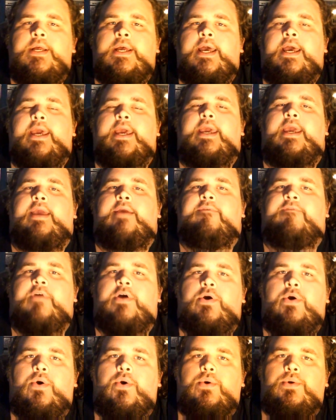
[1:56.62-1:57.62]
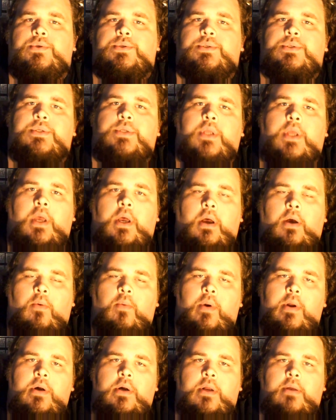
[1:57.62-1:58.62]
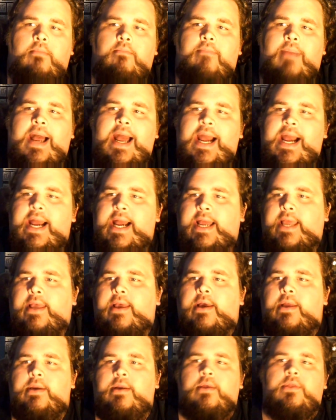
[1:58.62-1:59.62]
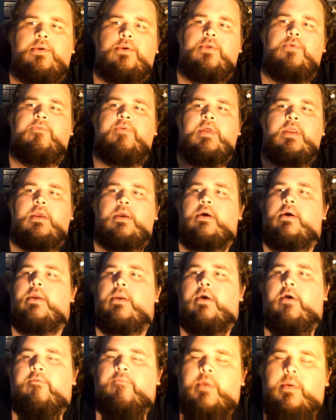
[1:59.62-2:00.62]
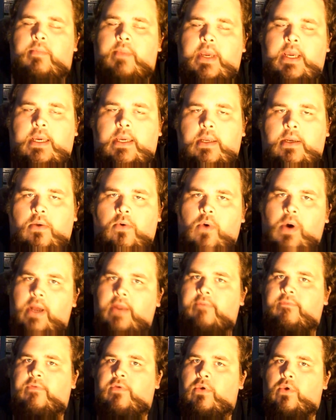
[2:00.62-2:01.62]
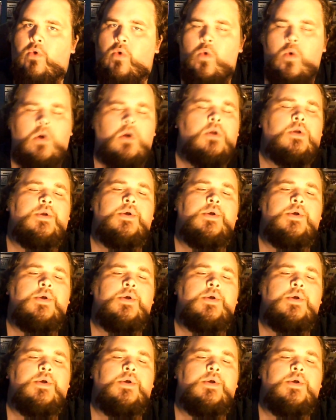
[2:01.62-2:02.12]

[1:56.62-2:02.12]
Hey folks, welcome back. Another new video. I know I've been making quite a few